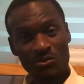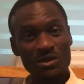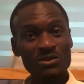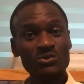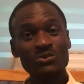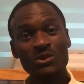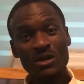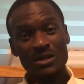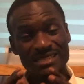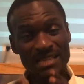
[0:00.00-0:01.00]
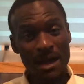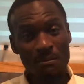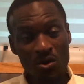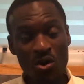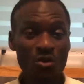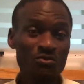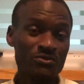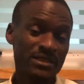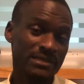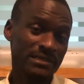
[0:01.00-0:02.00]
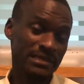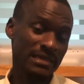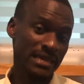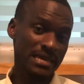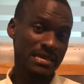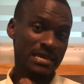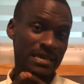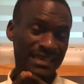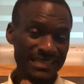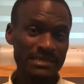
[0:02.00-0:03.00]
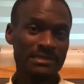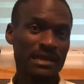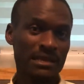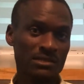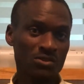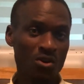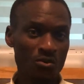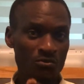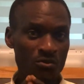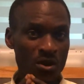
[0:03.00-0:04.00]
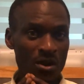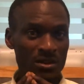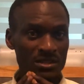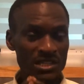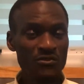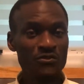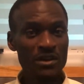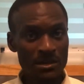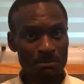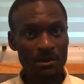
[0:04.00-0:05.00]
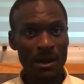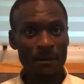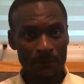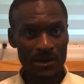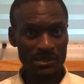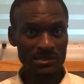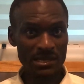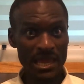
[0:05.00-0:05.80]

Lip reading: with you some of these key insights of different park pricing.